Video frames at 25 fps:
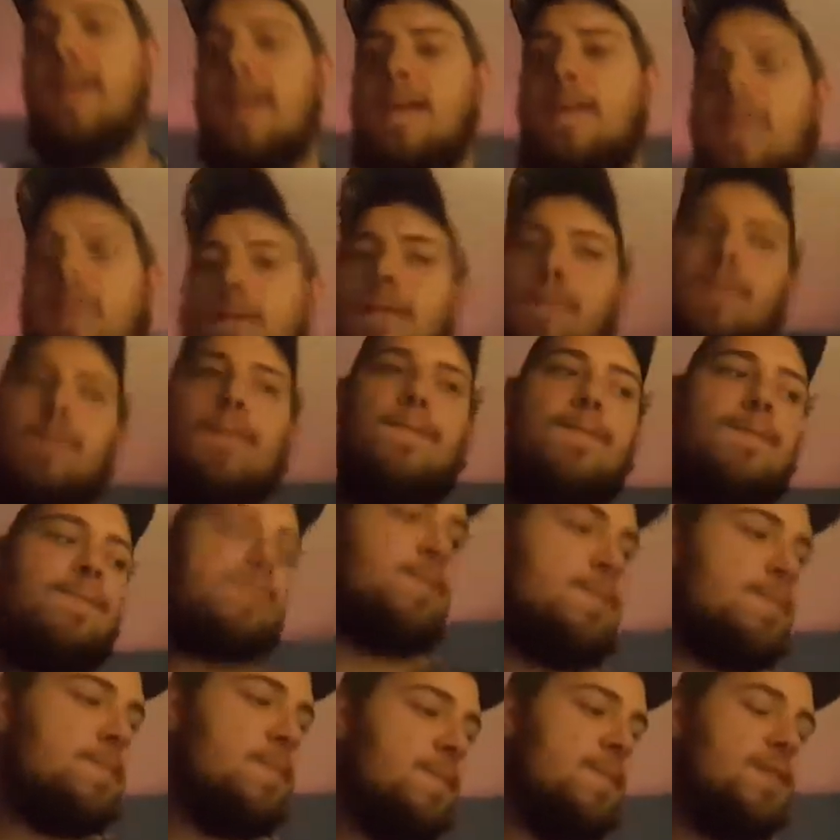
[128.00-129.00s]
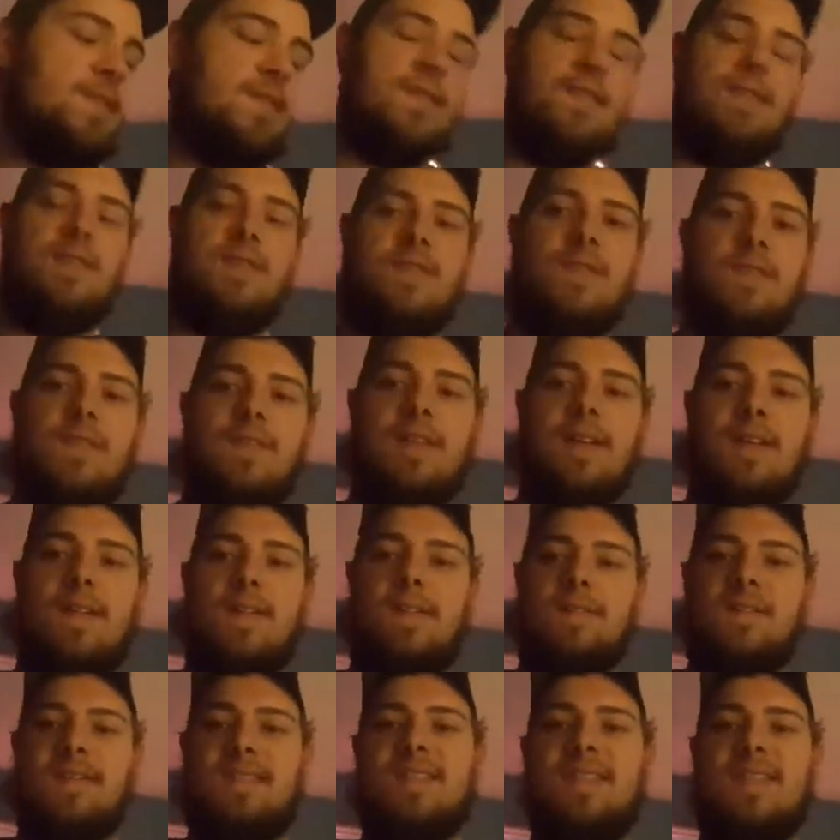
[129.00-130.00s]
You just notice how
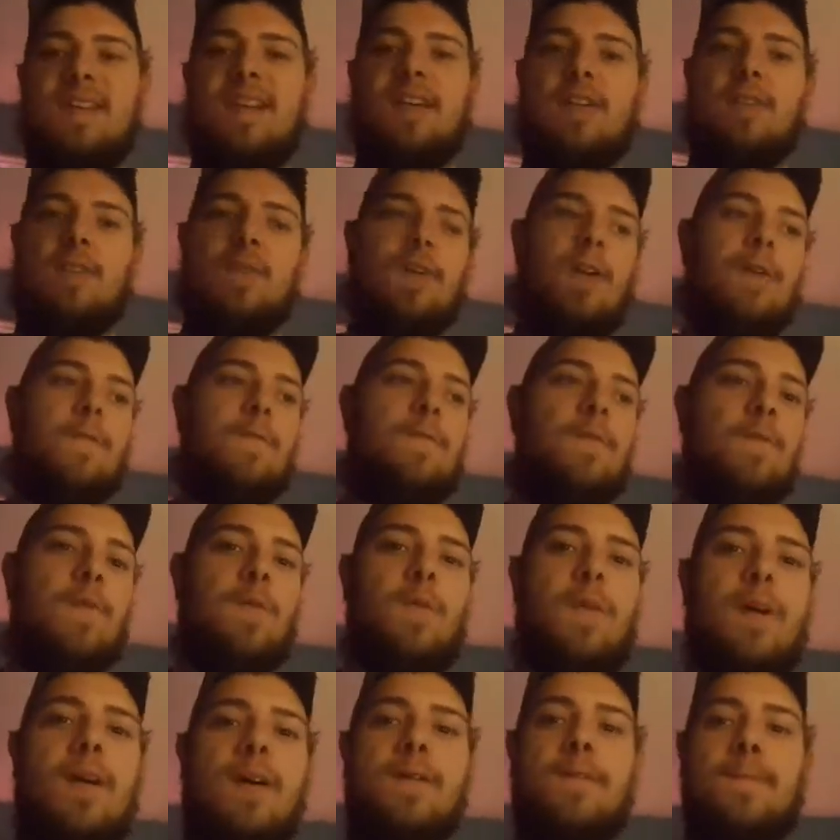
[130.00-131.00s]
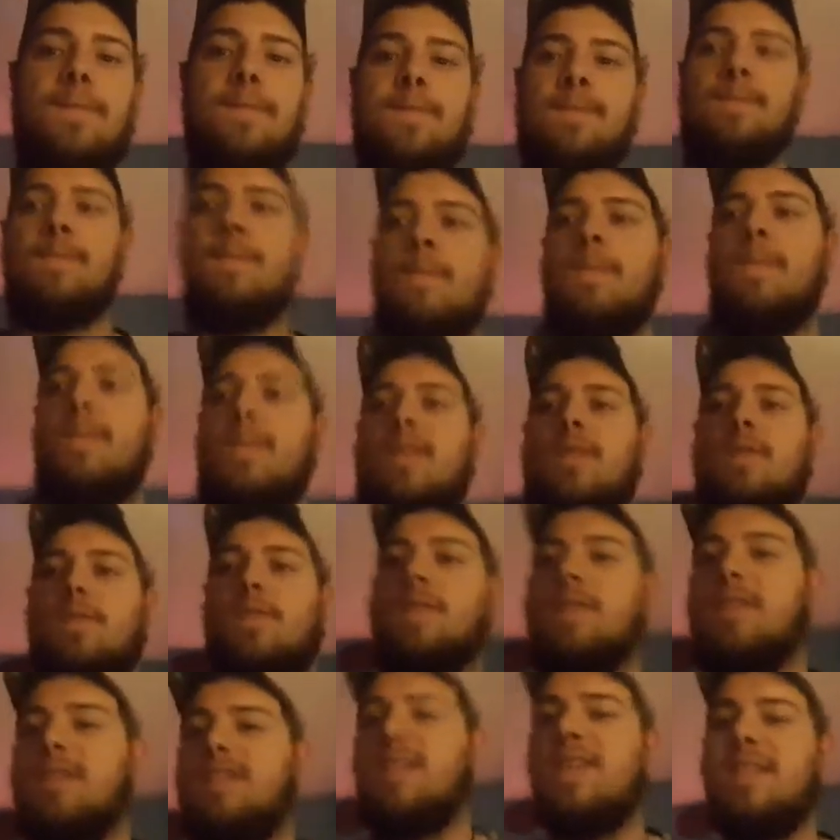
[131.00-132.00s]
it stayed green for a while?
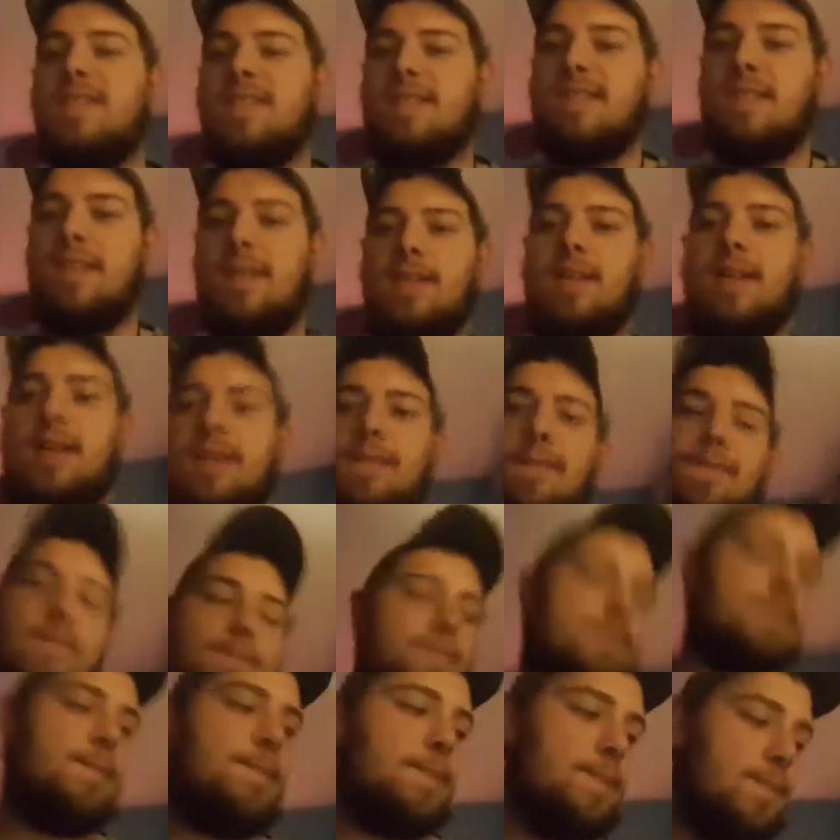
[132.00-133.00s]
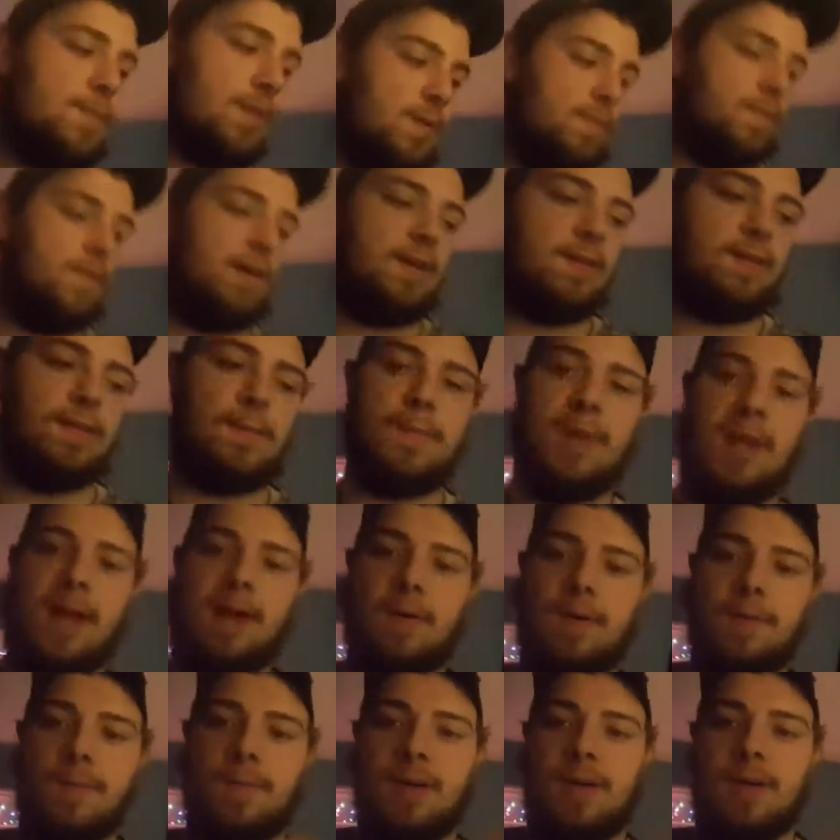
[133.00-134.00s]
Well, it does, like, around the
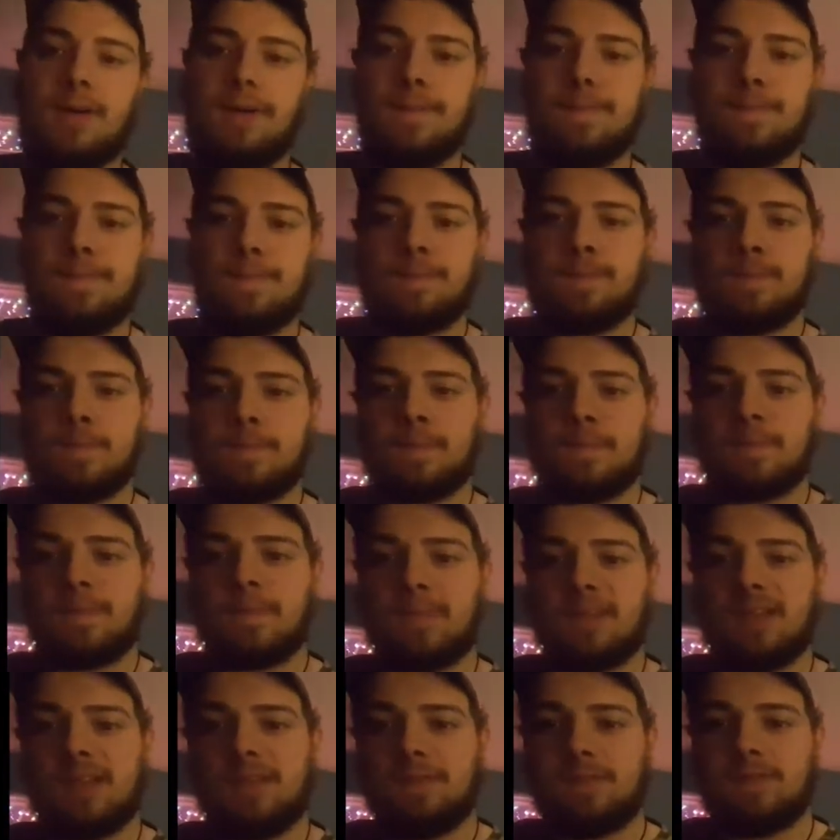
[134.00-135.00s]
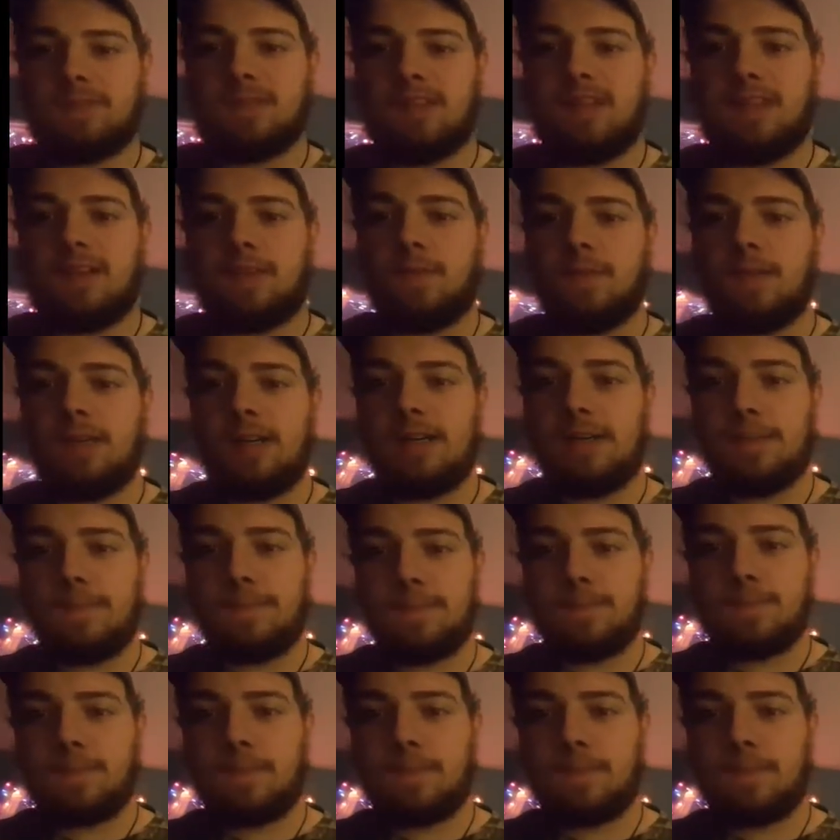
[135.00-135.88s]
power button. It'll stay green.